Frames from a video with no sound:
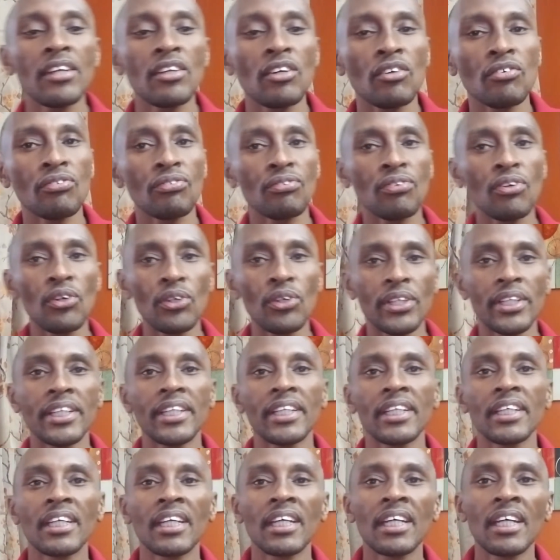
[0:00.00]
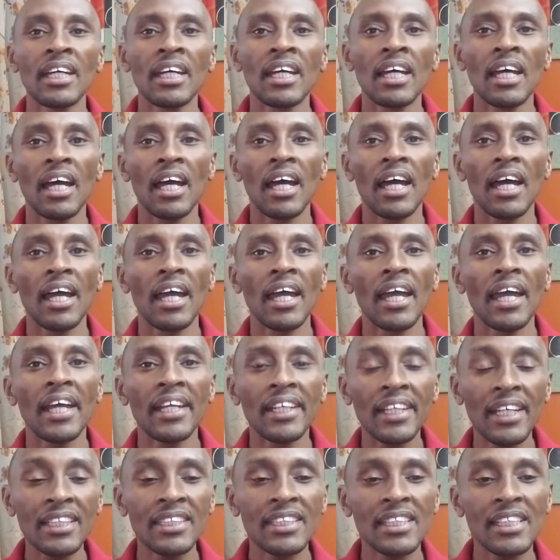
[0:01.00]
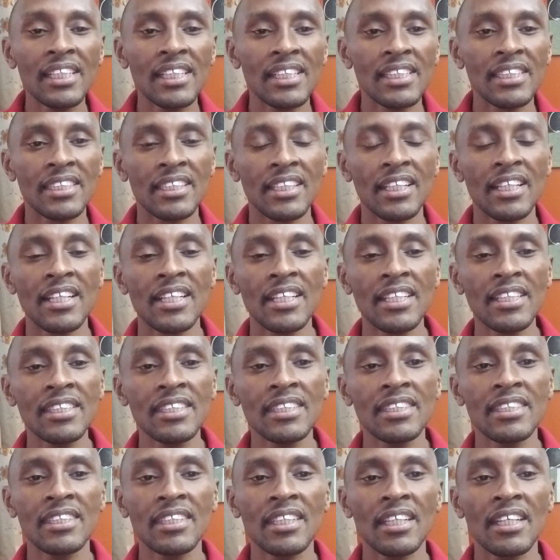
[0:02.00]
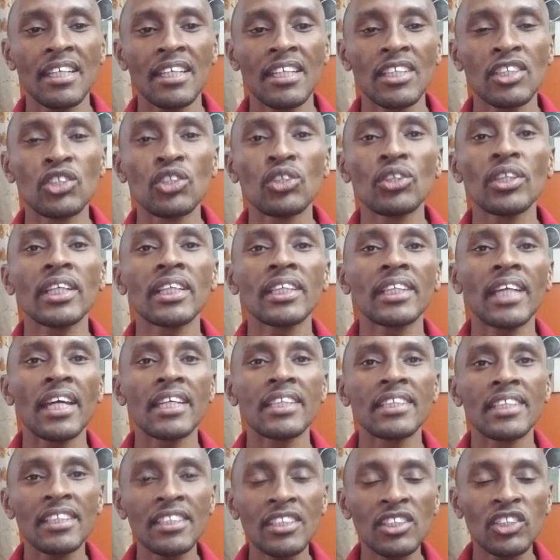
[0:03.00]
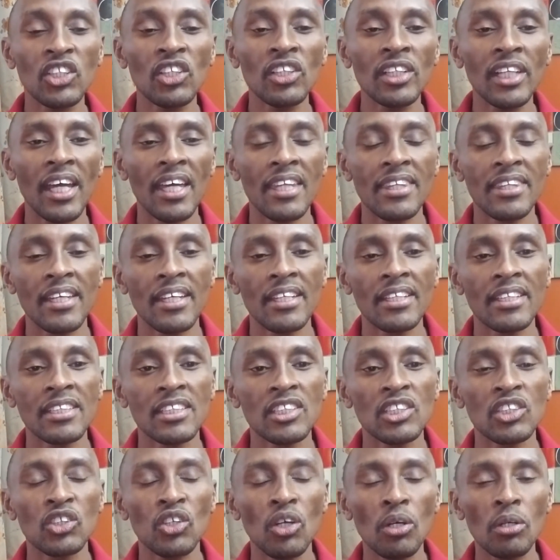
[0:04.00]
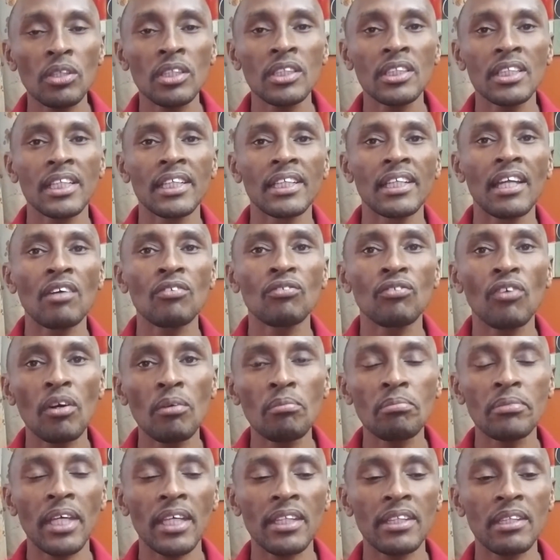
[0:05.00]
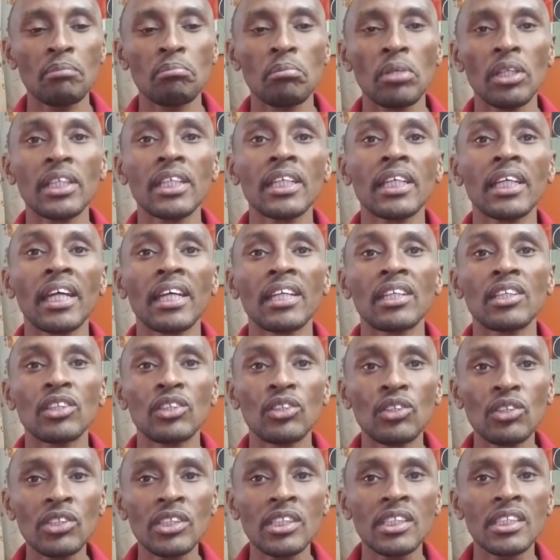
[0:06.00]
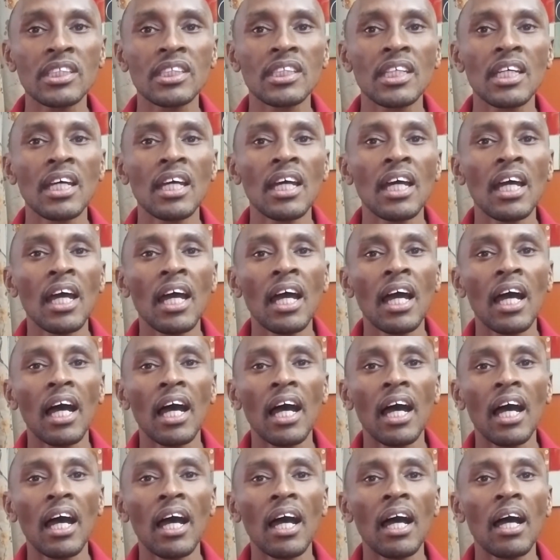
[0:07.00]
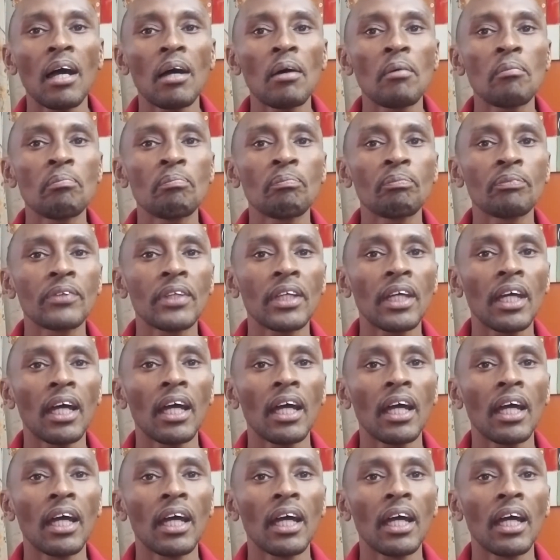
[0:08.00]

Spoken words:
of food, energy is released during digestion and then is stored in a form that the body can use in